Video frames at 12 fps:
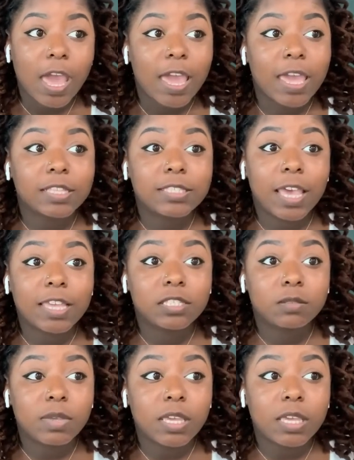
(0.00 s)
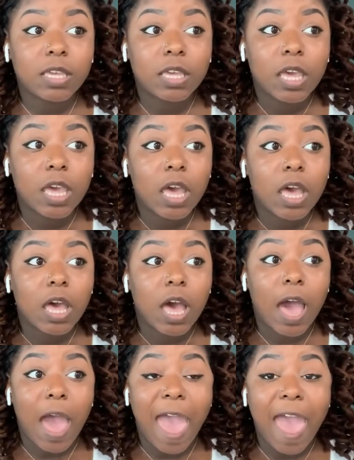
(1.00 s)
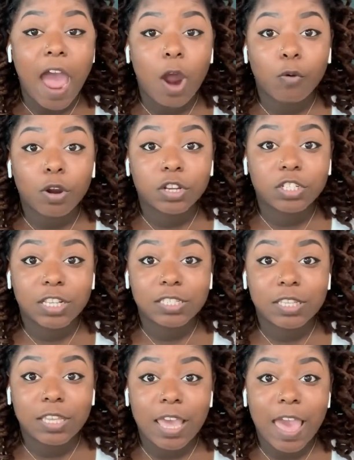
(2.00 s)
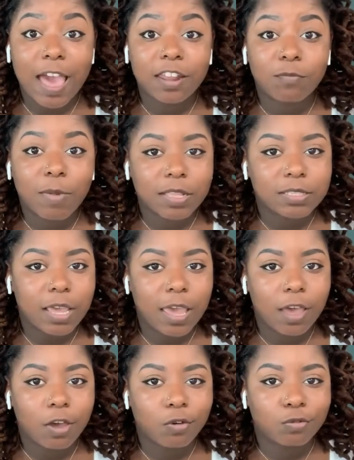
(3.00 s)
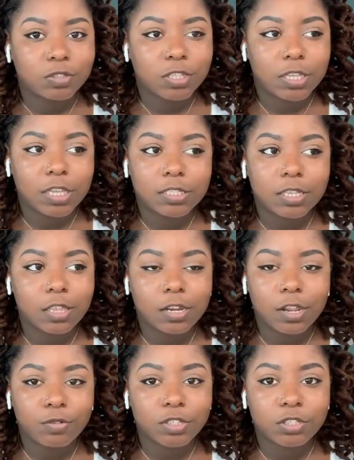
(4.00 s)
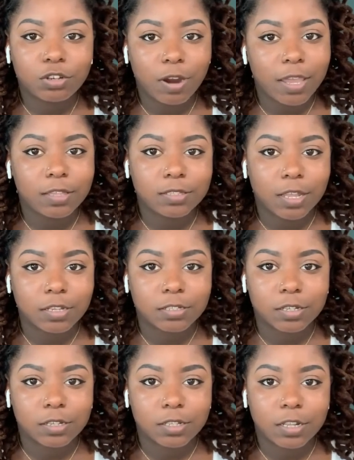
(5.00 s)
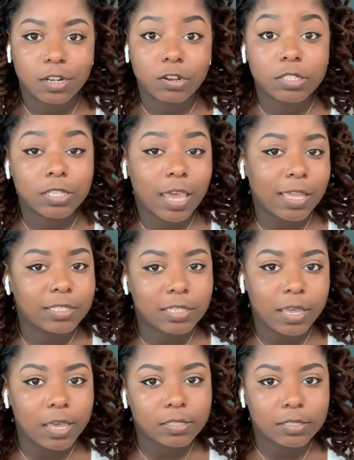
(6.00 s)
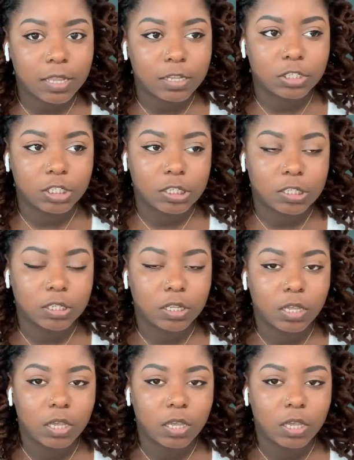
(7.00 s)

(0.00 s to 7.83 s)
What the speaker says: it takes me an hour just to get out of my town to get to the nearest train station, the nearest KTX station.